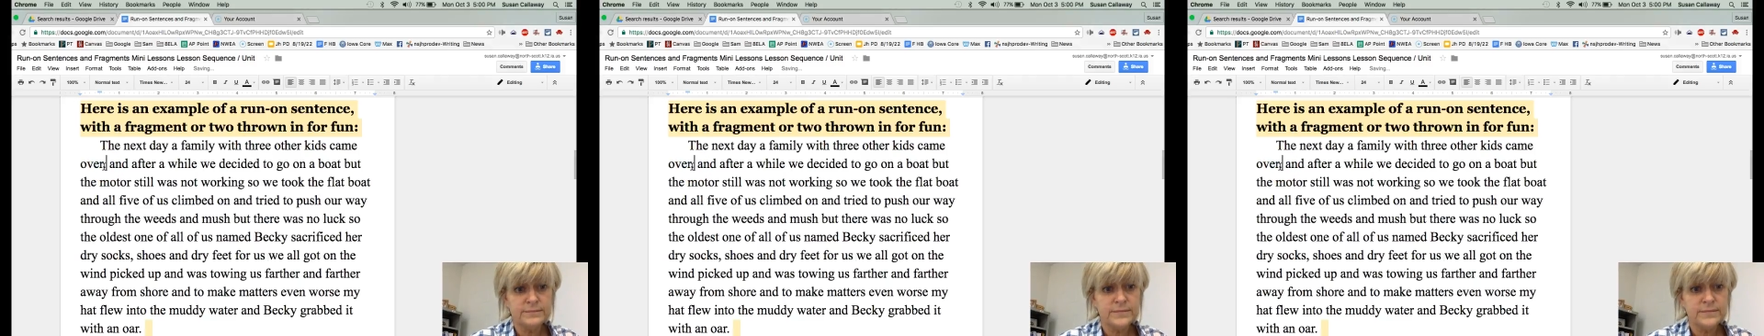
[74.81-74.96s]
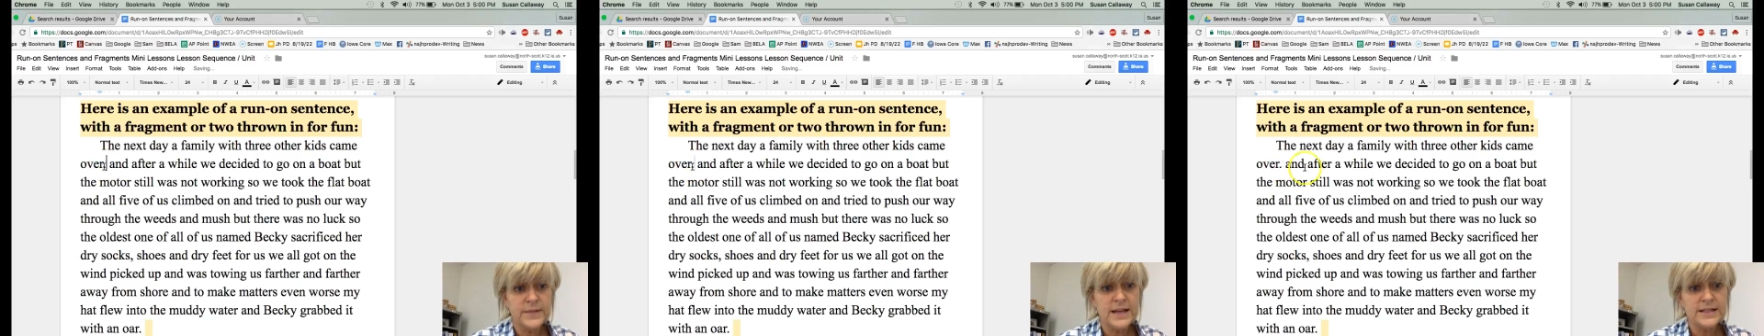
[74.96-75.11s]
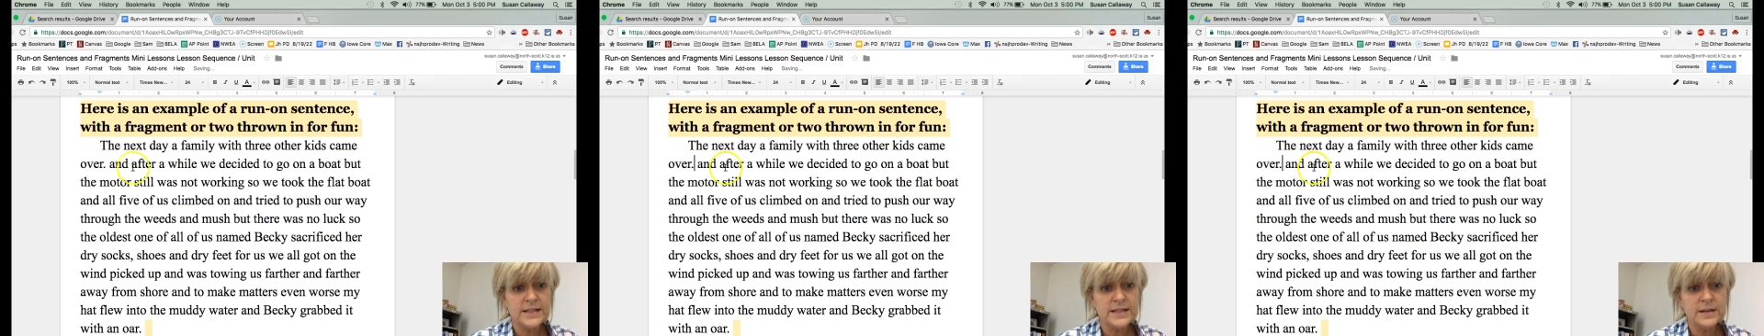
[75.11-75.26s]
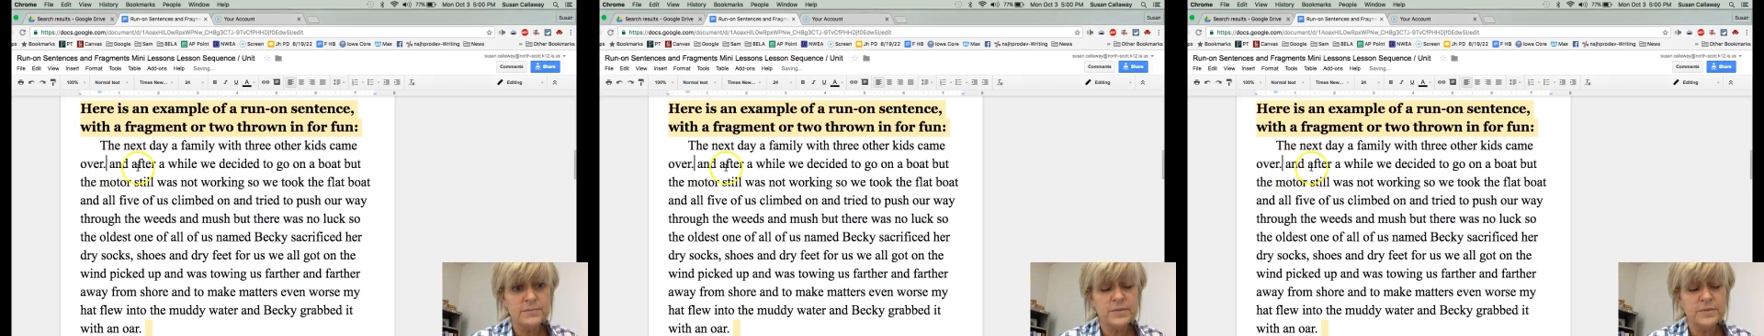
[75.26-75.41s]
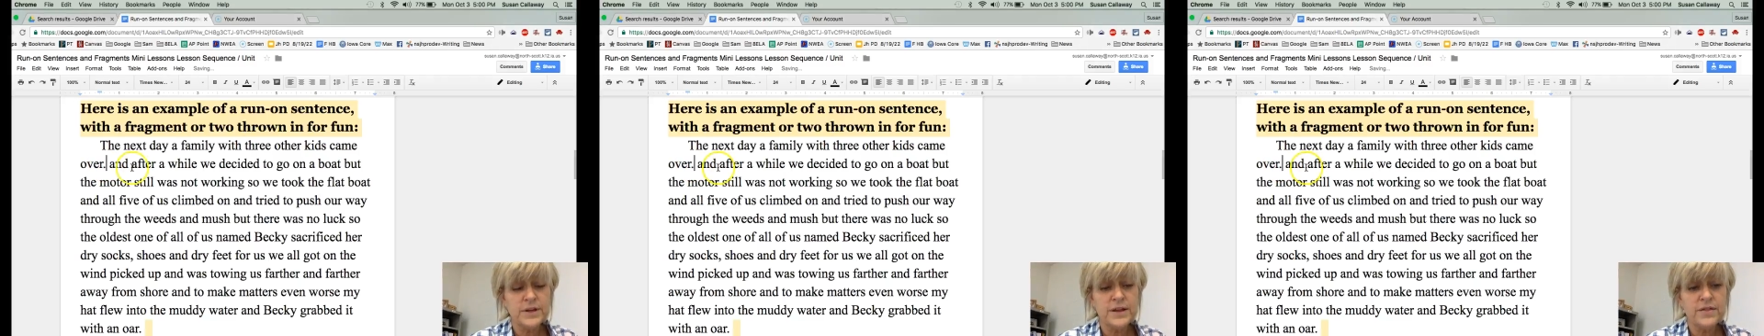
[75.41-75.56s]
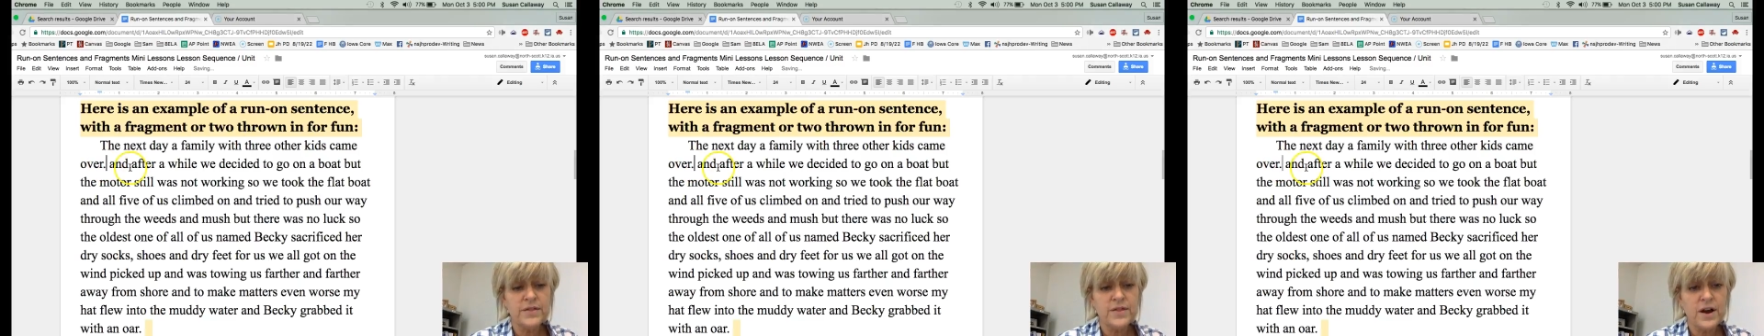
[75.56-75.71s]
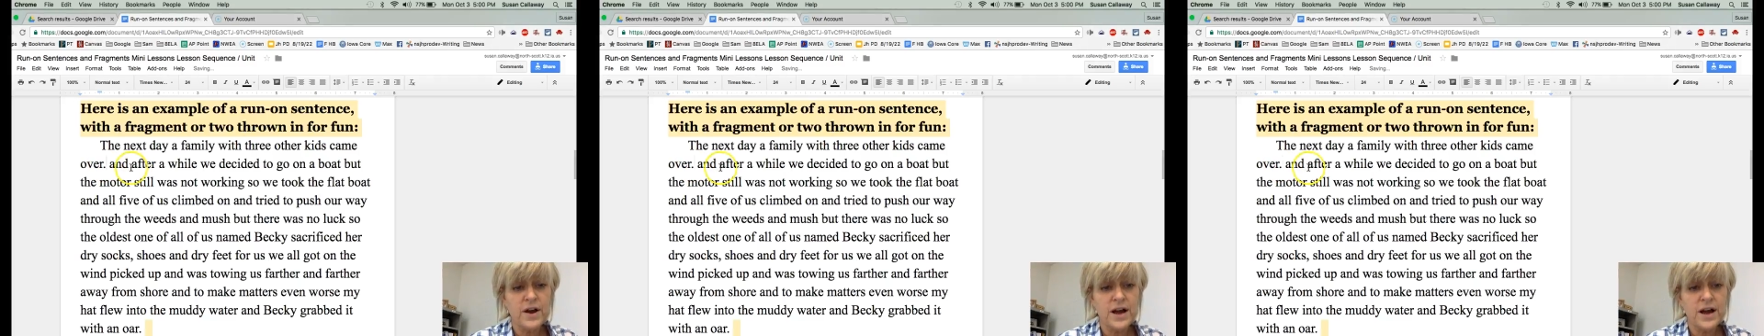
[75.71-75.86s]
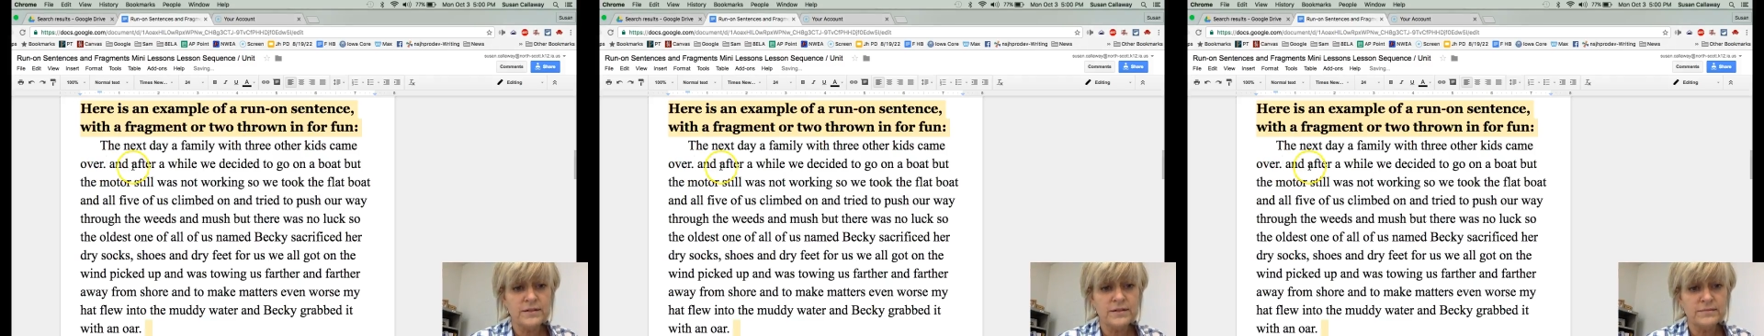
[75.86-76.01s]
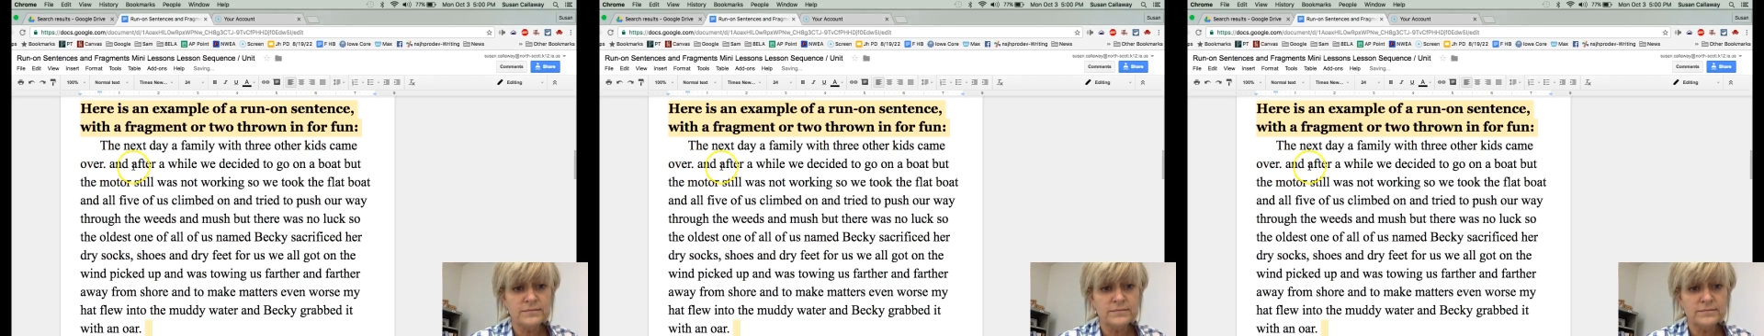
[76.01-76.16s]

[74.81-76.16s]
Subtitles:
That's a complete thought.